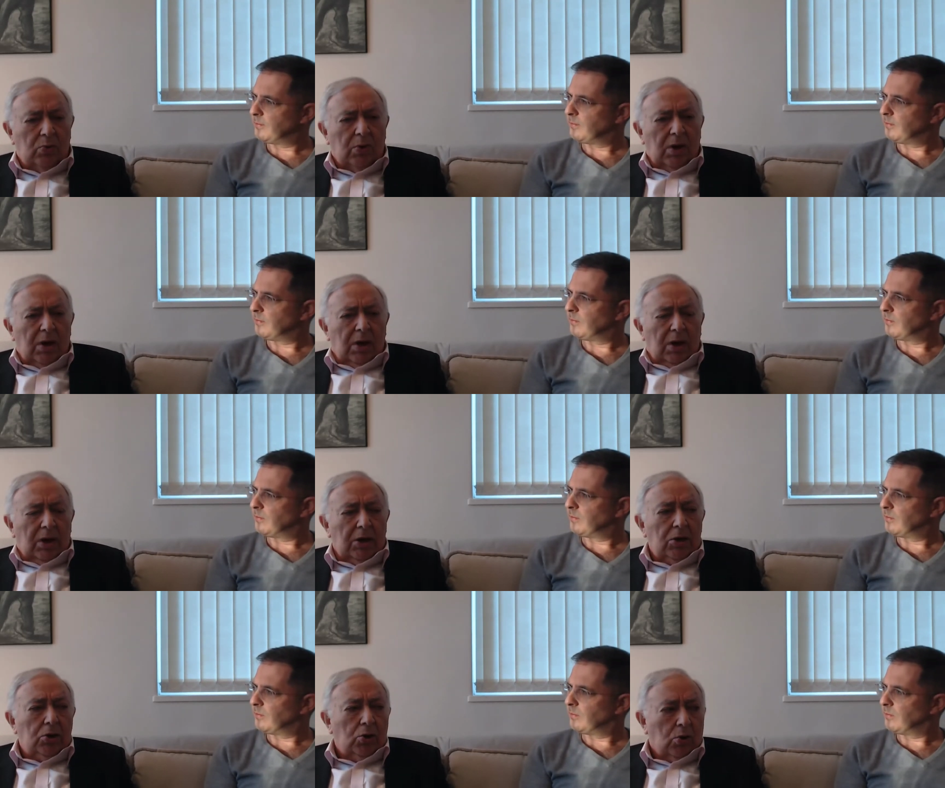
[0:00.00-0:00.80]
Speaker 1: who
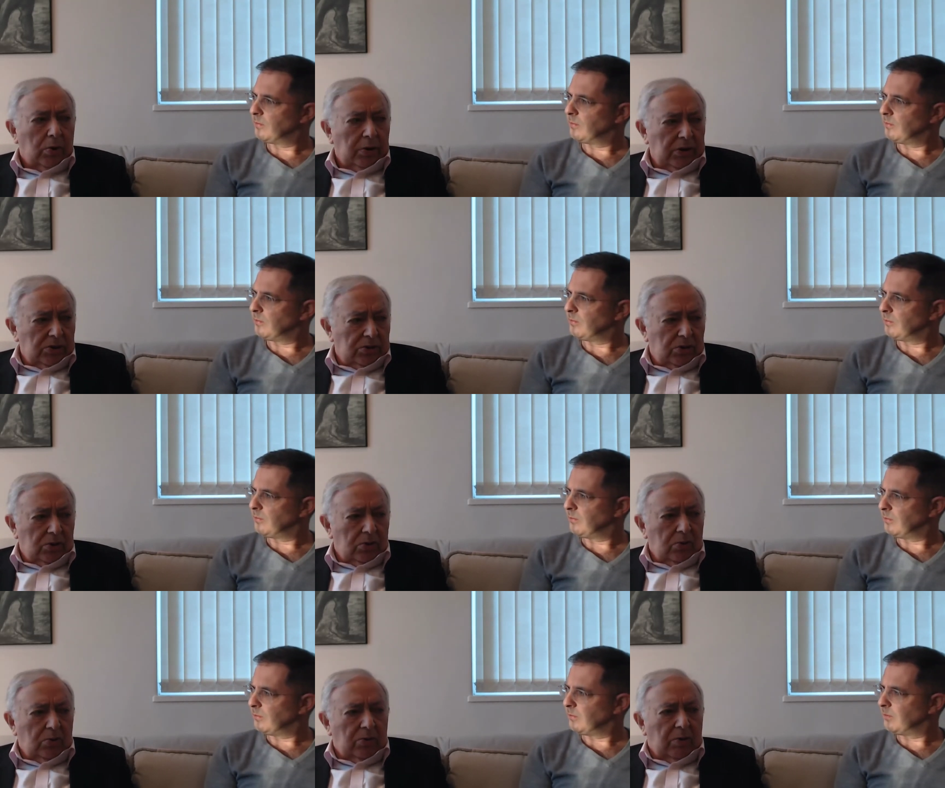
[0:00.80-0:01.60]
annoys
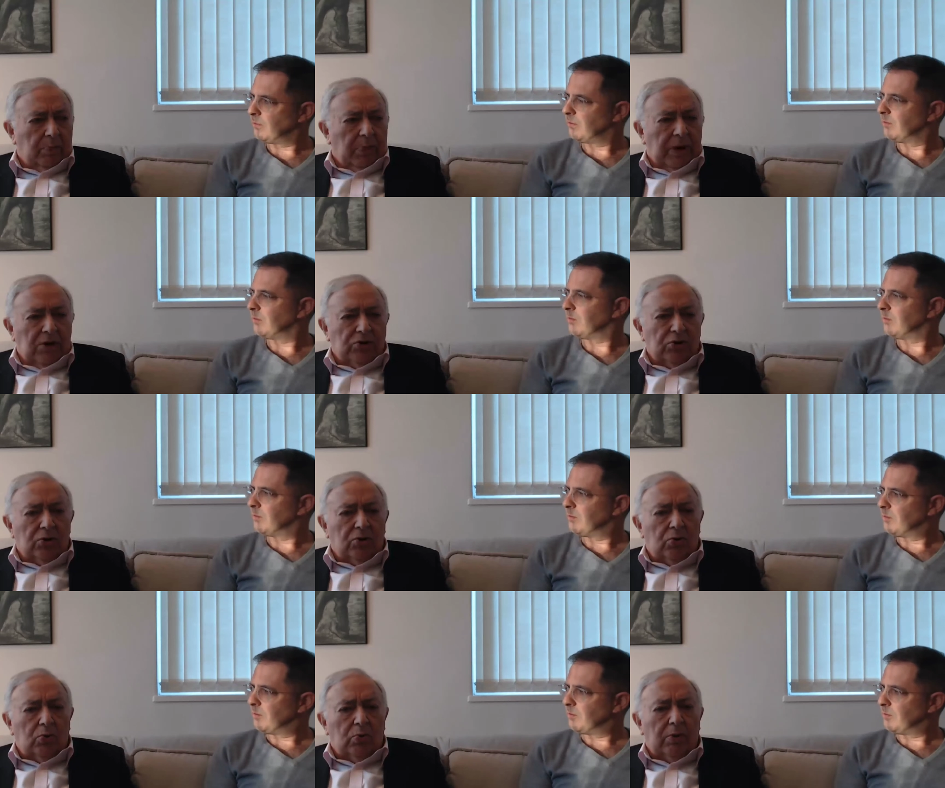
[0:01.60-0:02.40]
you, the
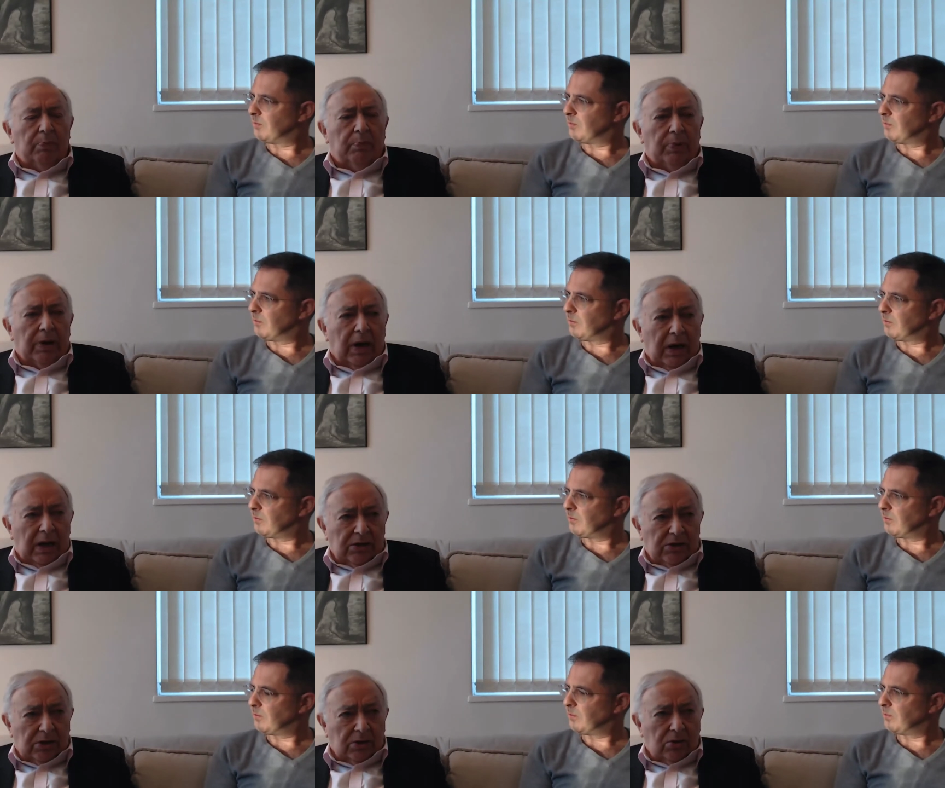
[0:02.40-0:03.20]
patient who
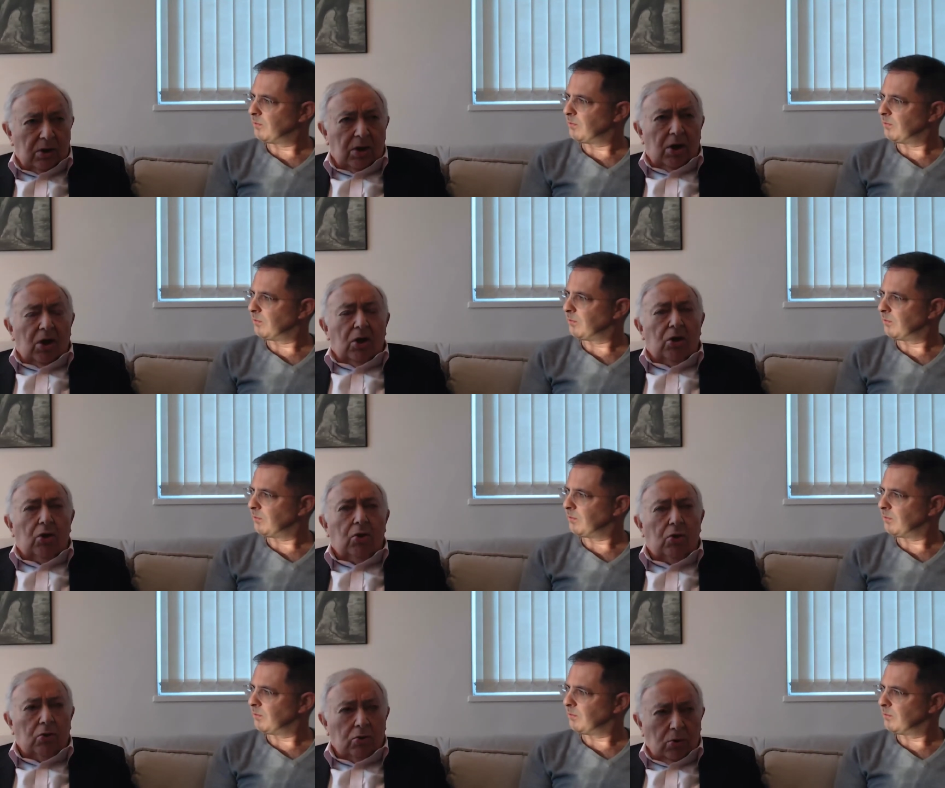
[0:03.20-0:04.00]
implies that
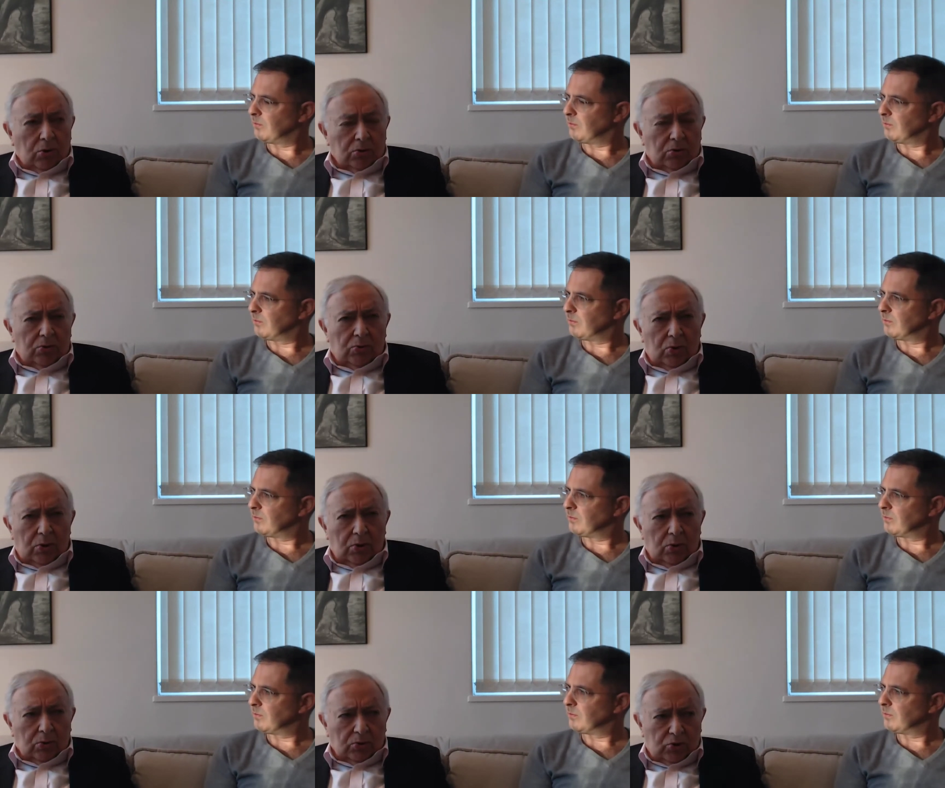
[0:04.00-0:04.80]
you're not
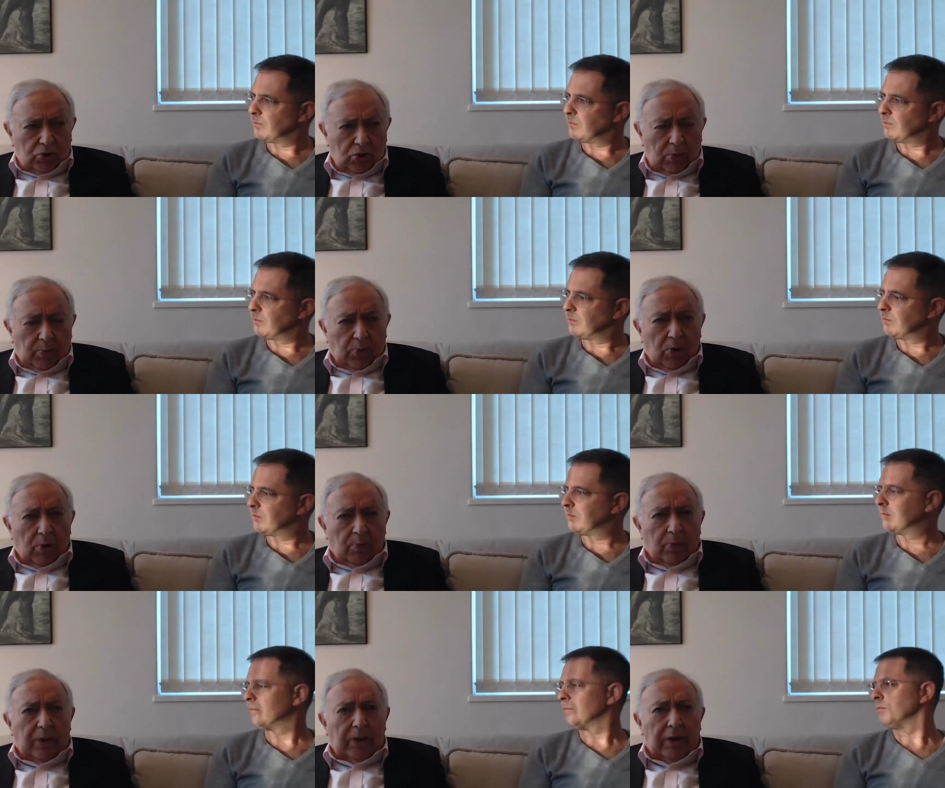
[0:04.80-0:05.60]
doing your job
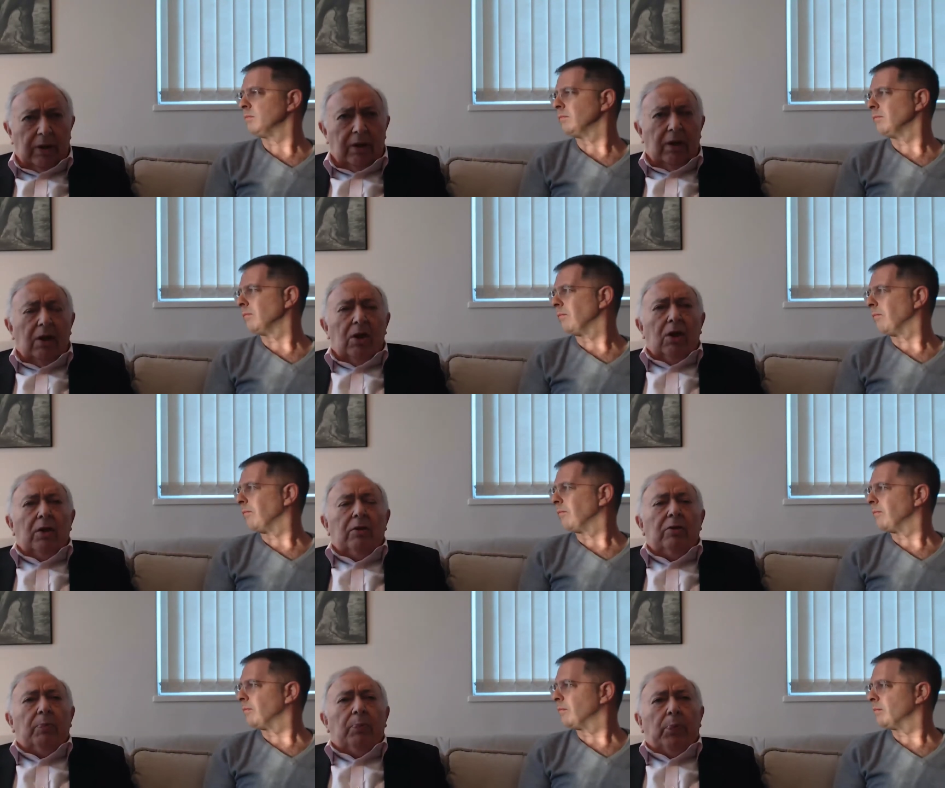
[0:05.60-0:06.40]
properly,
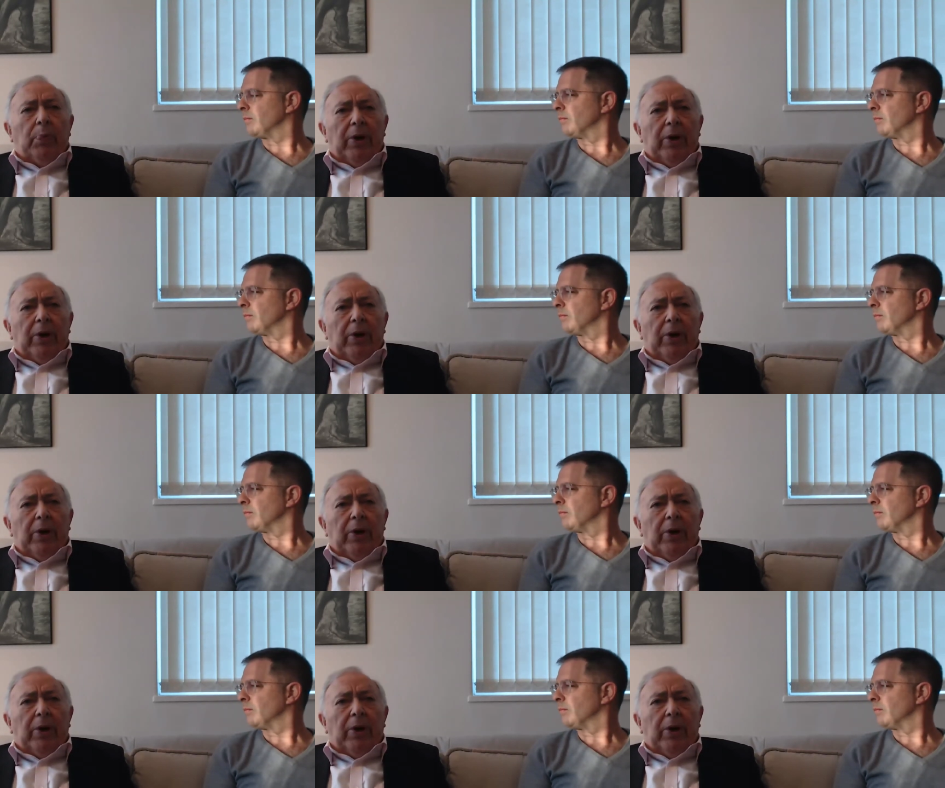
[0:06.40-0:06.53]
the